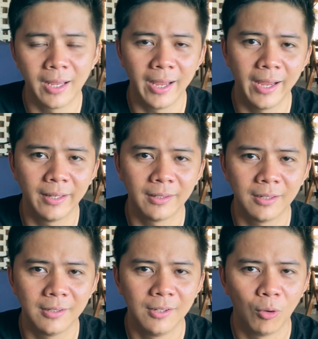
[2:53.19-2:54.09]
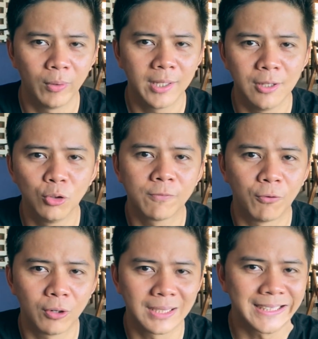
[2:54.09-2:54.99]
and what they look for is